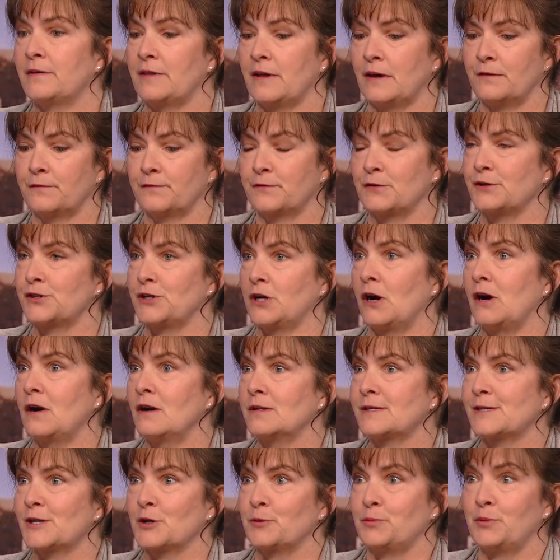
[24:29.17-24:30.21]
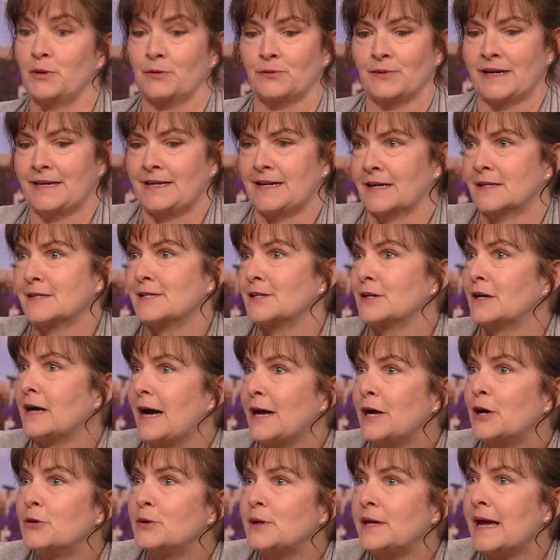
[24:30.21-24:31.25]
that for dogs that are put right next to
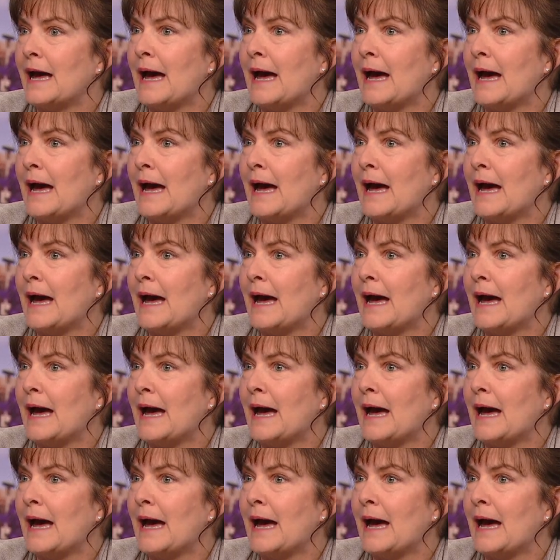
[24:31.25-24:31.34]
coyote